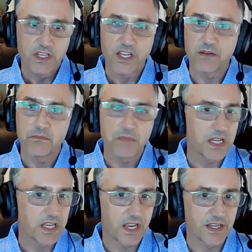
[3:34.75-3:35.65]
In
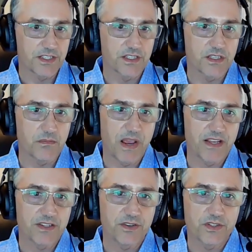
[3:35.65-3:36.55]
many cases, the
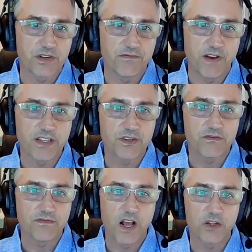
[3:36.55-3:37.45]
pastors advise their
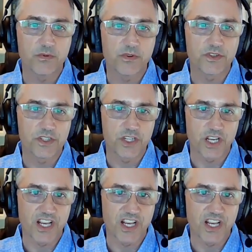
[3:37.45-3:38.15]
followers to